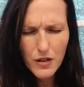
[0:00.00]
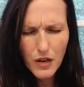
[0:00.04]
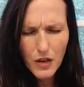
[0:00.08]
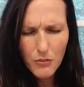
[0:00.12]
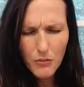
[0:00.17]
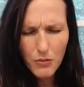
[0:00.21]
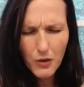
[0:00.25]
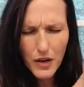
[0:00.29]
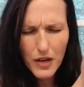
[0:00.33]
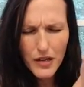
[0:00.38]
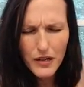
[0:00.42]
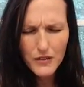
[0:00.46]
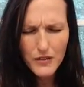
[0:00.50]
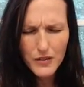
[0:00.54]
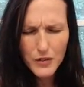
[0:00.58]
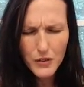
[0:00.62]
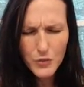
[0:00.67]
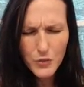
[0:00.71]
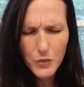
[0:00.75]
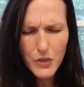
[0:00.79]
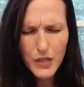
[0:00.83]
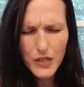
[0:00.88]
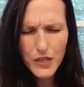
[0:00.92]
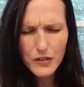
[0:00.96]
I'm praying
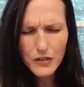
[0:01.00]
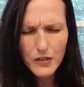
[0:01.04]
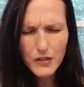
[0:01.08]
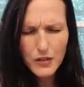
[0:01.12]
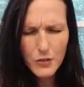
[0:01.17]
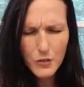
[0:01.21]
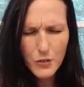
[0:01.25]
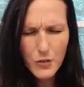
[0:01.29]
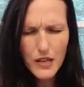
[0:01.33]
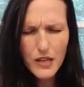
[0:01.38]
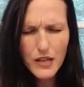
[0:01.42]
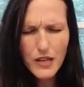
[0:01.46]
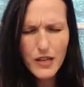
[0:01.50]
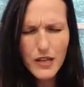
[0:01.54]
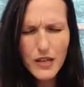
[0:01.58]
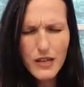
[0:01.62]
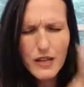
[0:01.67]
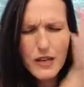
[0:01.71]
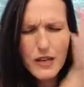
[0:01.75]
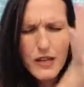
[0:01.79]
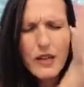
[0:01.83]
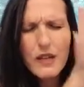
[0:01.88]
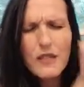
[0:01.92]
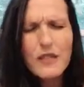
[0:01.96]
this week, this
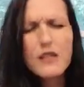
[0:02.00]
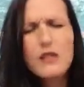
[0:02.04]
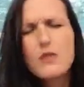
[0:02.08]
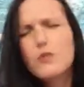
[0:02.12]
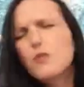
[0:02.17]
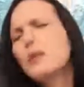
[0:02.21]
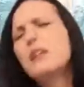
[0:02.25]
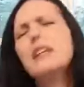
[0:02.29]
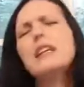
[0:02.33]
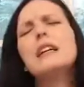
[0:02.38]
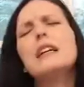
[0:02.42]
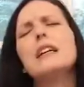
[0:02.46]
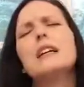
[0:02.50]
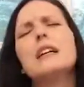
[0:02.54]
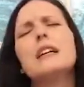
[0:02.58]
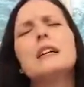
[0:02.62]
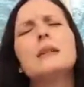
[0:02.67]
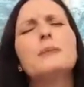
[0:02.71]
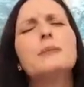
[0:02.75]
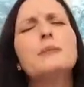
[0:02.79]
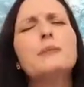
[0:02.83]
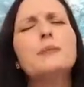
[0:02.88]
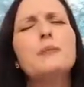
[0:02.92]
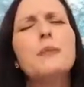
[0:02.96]
weekend, this
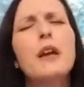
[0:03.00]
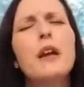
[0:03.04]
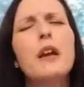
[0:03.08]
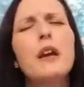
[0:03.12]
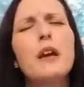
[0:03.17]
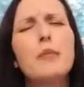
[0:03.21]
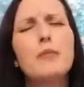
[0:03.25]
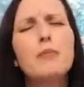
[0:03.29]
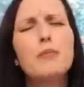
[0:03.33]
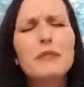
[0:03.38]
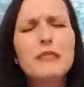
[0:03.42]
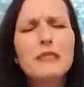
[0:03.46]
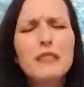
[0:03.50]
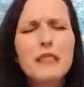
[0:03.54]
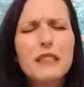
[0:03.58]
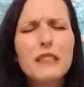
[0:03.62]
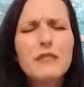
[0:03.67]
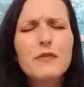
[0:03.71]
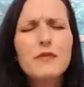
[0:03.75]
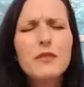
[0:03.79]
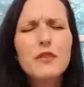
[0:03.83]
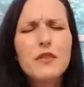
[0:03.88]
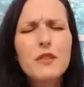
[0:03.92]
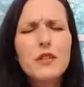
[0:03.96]
weekend.
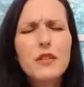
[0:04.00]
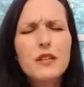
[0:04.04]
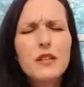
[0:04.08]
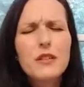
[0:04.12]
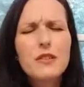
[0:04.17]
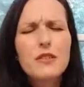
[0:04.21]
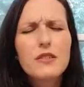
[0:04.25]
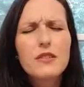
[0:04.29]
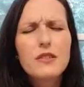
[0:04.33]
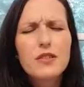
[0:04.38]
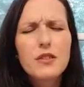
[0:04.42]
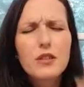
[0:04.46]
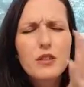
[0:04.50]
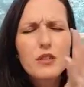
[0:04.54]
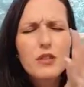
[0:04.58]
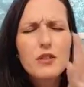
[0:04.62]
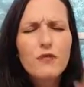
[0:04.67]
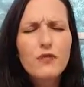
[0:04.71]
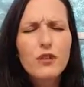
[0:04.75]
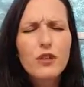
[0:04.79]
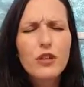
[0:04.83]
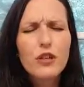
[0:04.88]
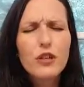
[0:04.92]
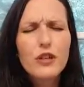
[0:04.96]
Believe for this. This is
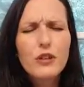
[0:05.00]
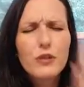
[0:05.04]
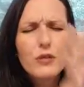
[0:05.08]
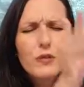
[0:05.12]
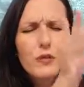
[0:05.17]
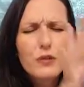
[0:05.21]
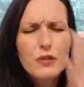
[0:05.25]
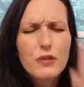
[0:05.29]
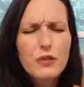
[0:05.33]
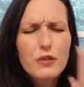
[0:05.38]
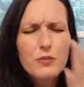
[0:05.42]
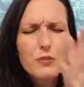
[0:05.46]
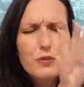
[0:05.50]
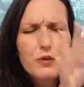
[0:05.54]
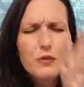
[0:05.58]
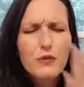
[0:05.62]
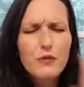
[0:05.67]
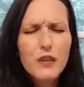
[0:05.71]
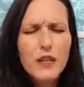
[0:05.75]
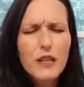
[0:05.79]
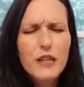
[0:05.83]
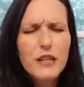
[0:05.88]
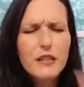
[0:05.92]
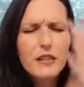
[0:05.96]
for you. This is
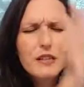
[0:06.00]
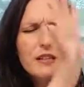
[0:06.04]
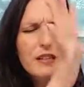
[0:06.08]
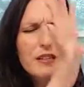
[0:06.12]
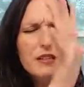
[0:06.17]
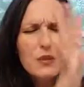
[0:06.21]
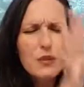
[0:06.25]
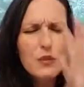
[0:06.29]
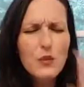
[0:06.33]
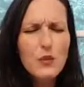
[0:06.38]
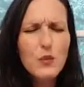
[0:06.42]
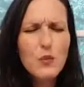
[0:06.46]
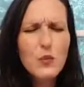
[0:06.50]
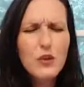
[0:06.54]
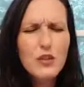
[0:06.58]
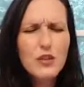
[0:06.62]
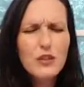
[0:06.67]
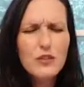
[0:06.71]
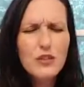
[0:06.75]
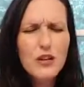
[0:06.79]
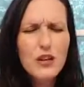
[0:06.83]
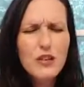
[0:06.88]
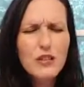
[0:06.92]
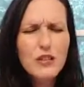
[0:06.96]
prophetically. This is a word
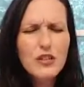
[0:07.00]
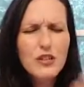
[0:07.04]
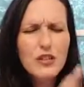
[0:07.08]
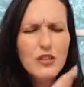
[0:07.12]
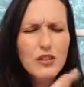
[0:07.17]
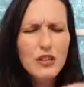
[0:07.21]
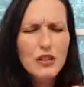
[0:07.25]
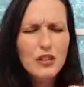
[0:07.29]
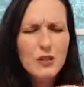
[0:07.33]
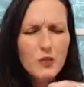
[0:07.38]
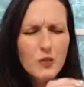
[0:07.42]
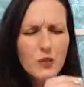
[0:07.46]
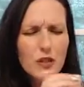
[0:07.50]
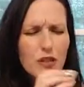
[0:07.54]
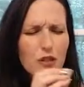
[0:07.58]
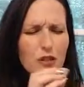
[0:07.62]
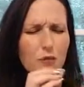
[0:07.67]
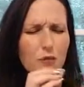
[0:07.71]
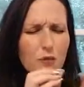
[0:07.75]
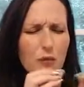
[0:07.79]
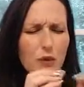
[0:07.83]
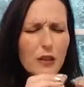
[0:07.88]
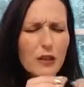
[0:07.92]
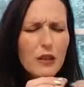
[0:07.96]
of knowledge. God's want to
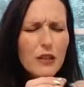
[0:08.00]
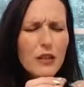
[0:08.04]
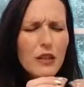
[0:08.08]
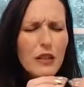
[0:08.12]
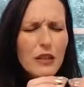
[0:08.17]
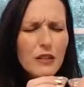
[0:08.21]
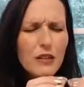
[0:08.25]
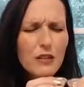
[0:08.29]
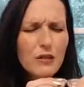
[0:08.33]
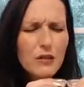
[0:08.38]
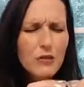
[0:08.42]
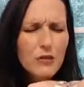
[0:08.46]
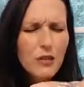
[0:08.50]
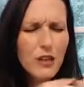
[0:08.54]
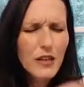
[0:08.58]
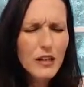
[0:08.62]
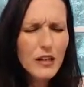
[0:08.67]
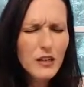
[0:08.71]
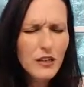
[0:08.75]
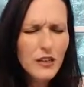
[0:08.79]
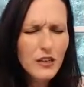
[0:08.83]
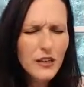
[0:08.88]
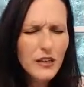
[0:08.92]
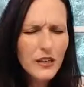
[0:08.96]
put little
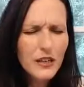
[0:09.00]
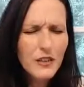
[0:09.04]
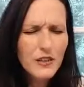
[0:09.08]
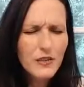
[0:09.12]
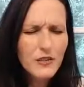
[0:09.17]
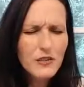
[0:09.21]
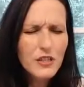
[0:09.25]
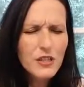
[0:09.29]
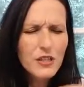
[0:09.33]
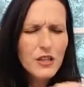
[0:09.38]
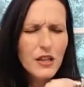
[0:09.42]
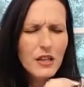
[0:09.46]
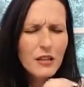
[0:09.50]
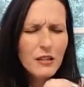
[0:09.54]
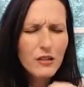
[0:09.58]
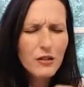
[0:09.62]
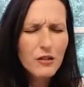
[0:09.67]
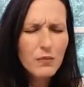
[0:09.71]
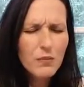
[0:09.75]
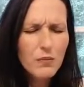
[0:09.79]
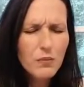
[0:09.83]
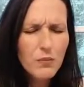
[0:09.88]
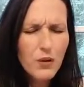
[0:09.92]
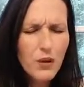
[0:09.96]
gifts and
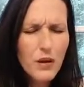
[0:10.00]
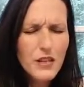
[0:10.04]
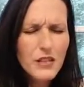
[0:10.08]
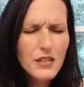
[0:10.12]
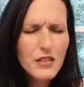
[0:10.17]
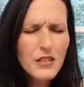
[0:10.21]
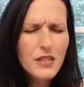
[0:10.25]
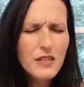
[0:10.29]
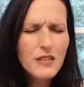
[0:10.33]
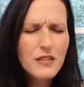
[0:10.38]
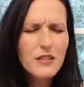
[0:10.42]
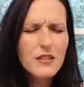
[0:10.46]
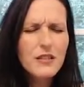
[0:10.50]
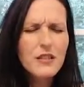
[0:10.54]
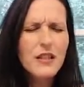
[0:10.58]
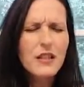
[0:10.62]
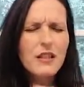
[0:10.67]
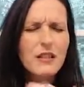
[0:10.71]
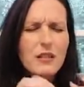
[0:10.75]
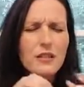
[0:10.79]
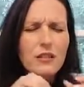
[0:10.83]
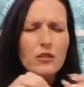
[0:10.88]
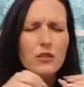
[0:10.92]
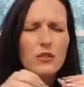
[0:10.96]
little presents
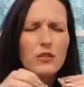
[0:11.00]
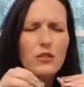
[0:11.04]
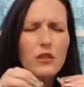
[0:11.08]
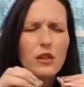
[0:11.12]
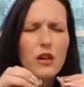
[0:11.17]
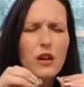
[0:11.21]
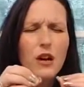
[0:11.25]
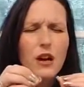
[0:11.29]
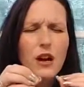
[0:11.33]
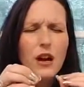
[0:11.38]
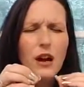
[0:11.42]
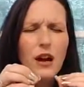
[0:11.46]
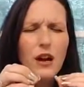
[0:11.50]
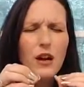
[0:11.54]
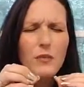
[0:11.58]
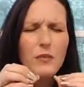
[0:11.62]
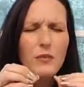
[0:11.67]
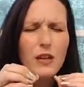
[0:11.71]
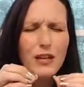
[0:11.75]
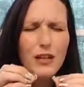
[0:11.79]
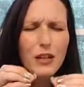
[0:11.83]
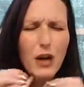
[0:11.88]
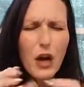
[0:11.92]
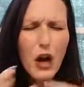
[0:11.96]
and little um,
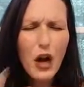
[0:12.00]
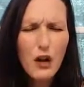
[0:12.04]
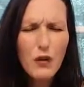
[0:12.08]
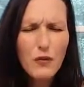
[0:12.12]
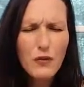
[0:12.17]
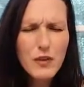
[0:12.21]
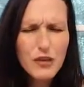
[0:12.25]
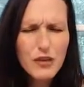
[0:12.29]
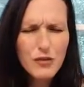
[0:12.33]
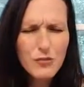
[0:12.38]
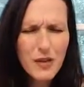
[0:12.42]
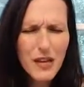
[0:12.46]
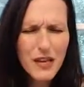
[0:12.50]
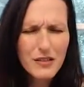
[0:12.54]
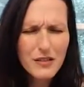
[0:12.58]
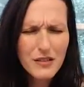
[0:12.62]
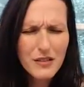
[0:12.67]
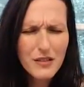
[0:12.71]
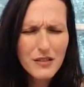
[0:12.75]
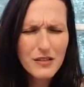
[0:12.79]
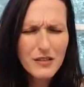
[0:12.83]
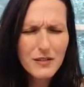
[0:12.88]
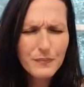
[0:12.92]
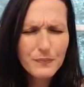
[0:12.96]

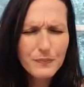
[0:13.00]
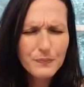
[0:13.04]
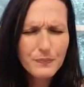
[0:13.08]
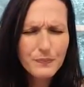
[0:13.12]
encouragements.